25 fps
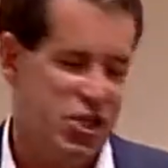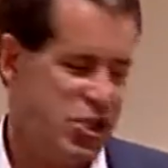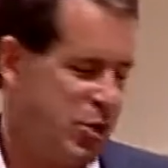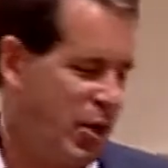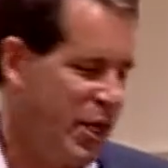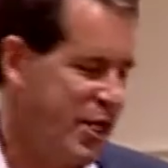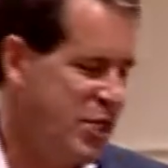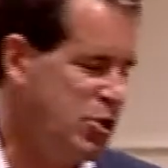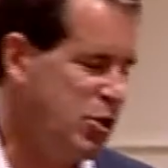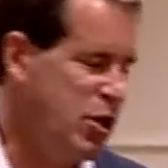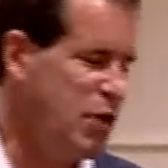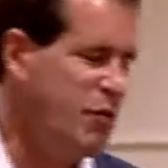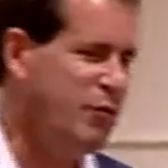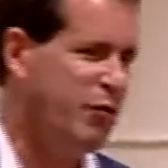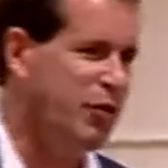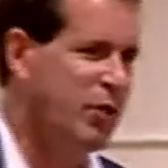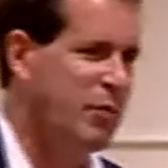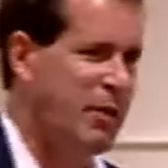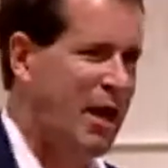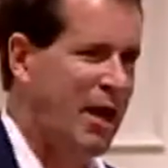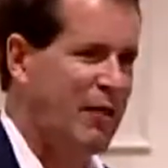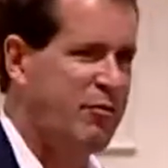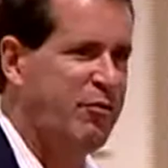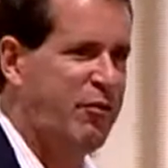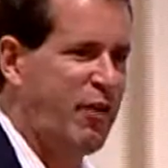So I drove
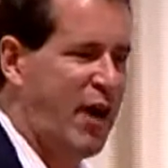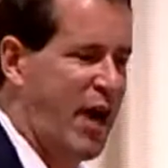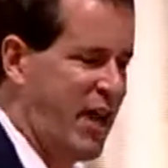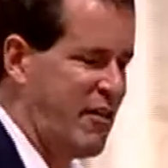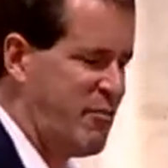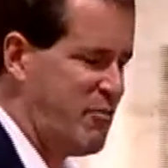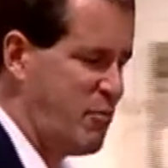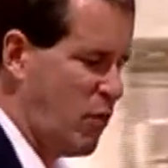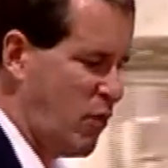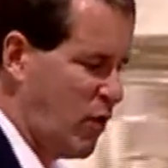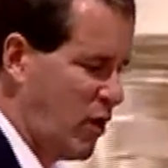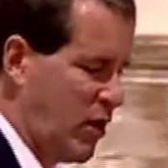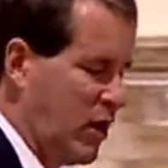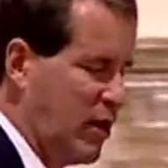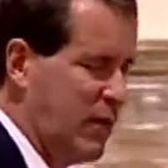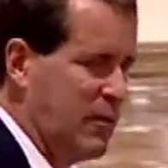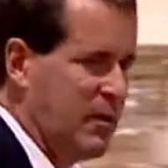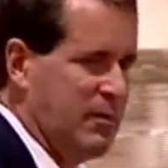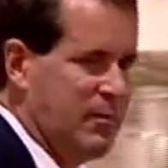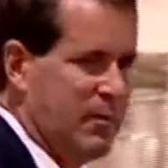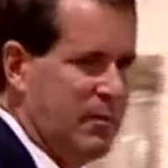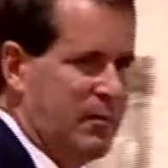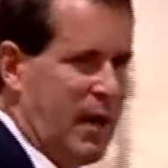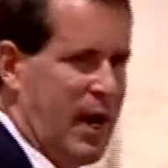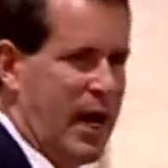for about 5
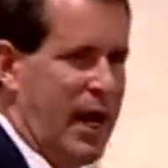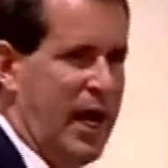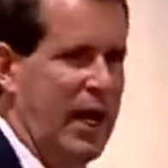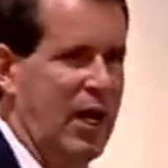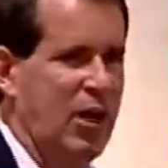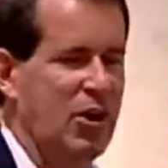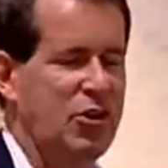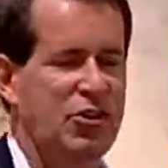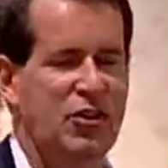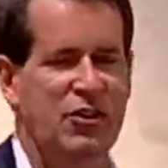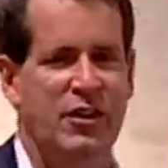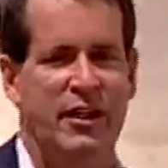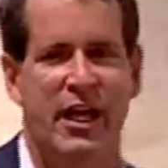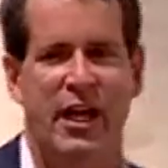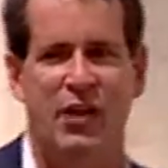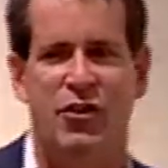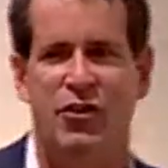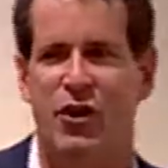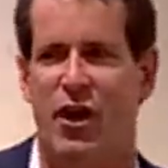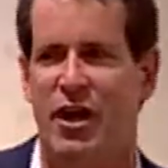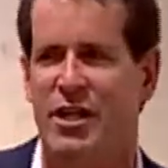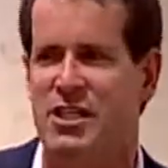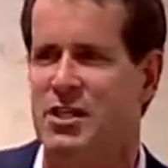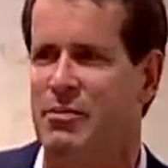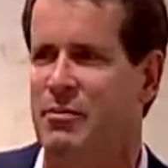more miles, and then I
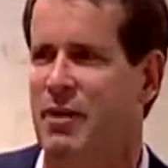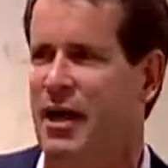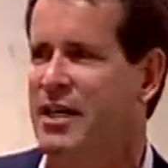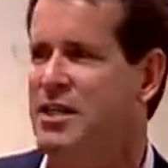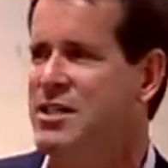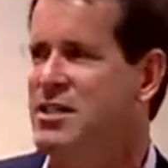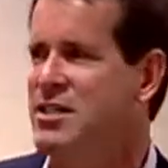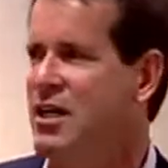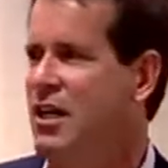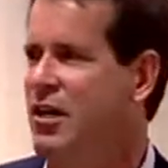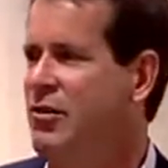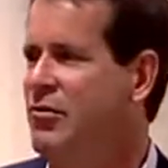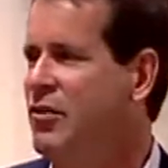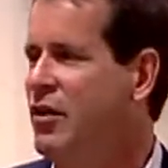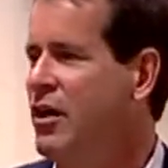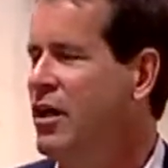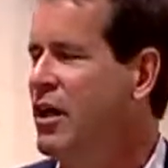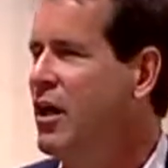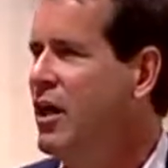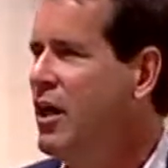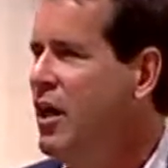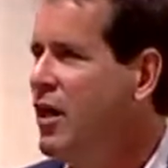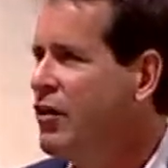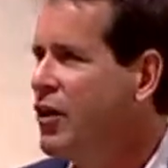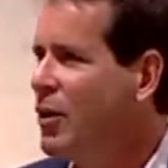thought to myself,
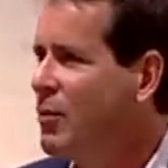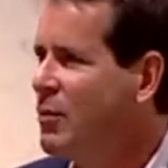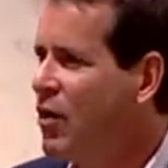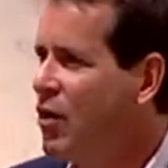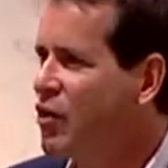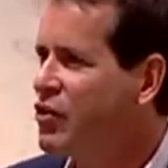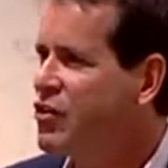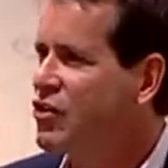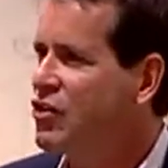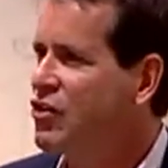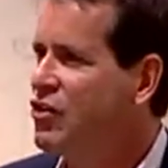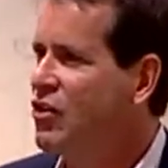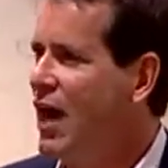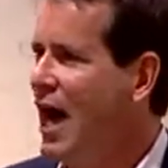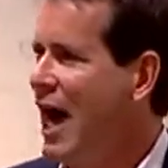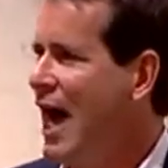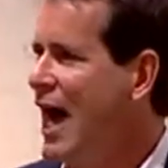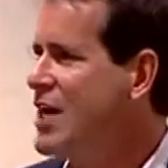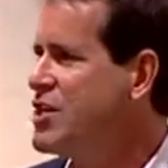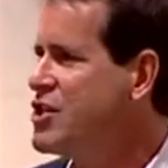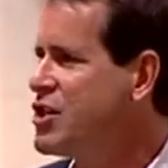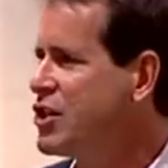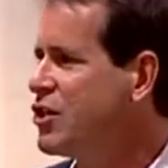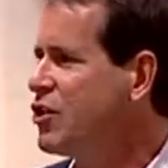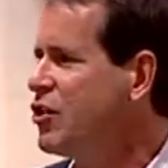the most
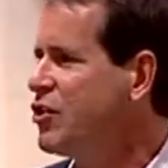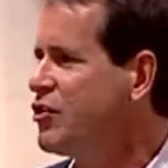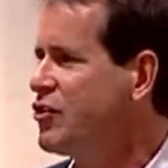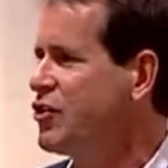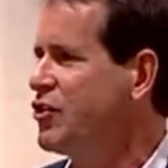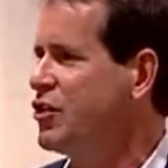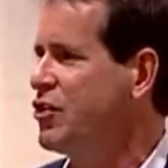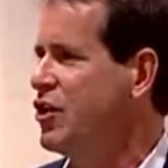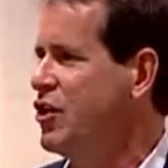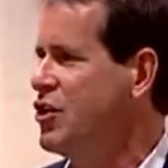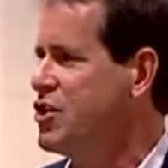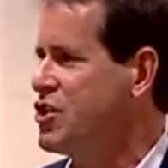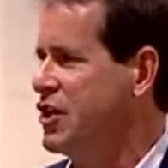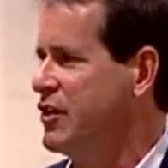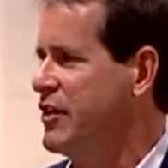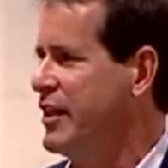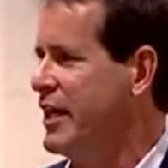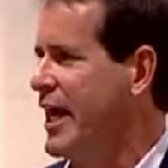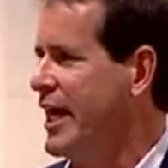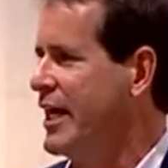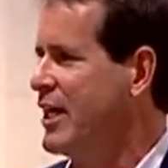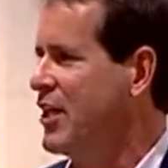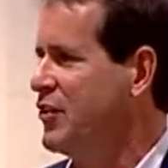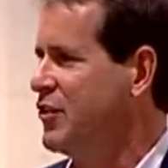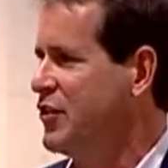logical solution
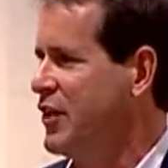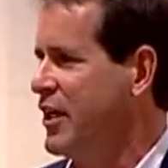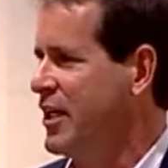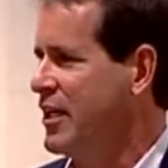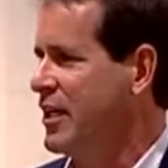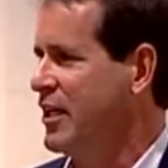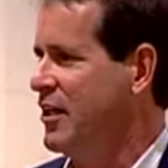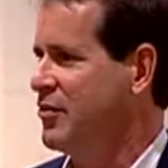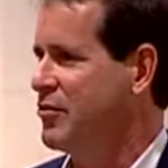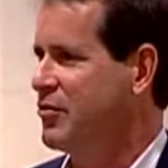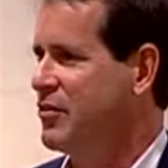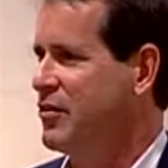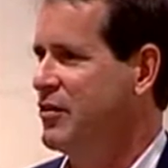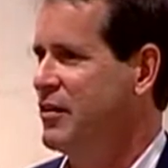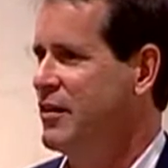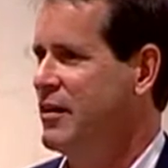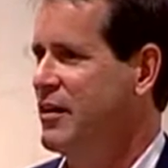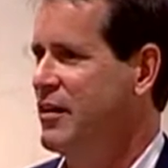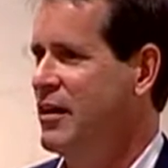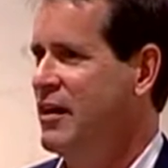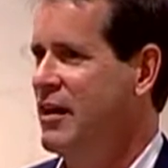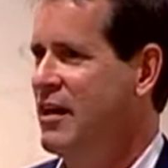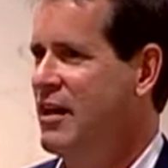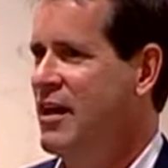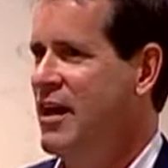that I could think of.
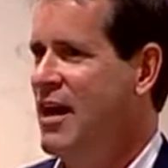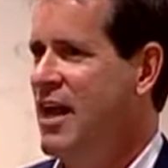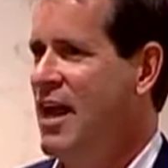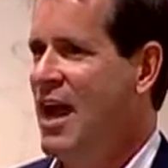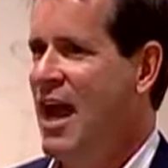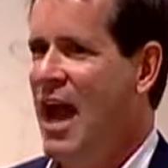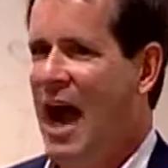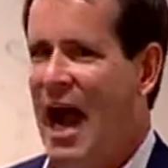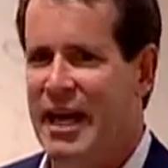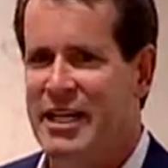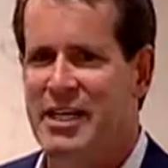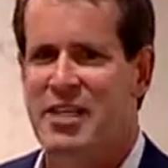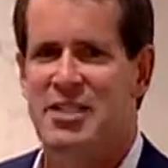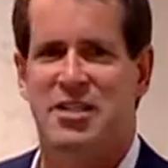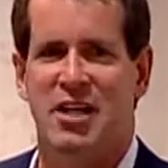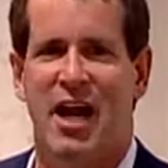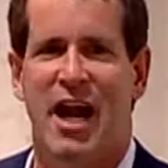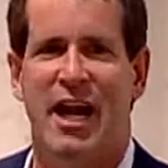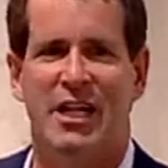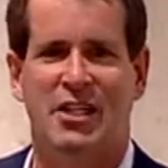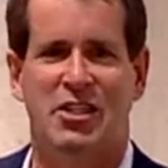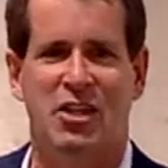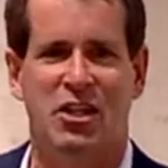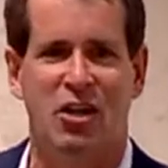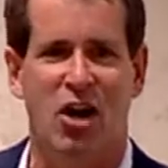I
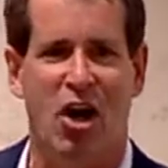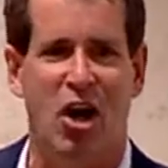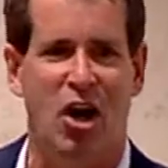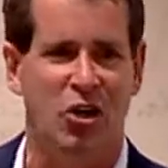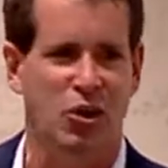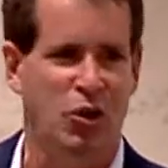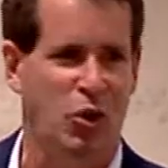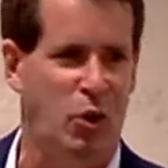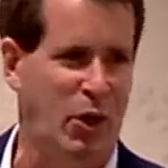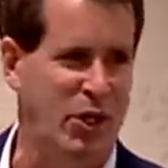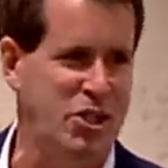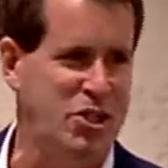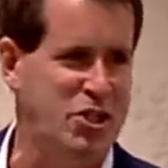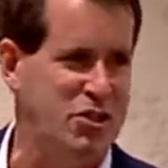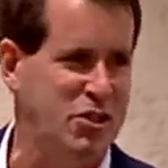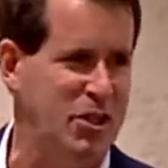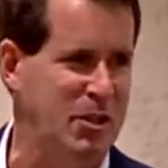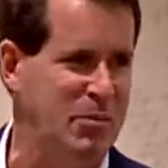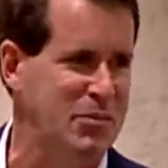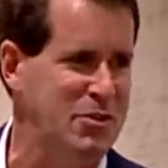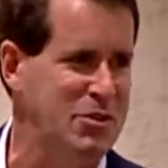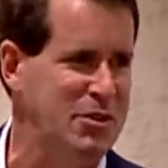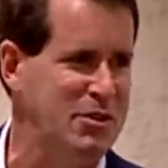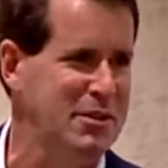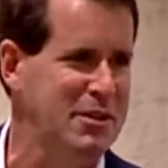decided to call
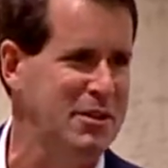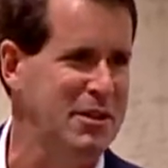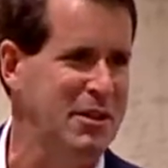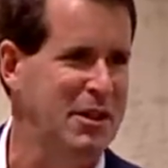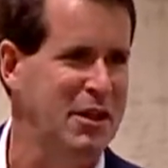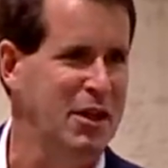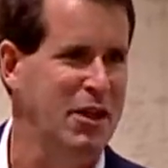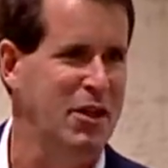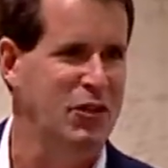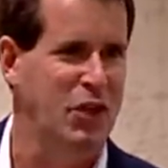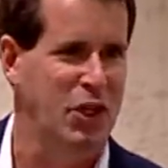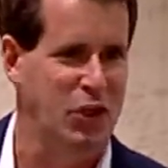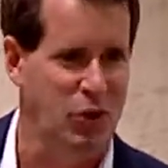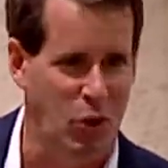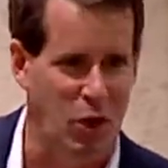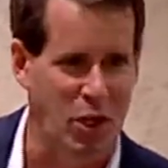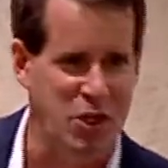Nordstrom's. The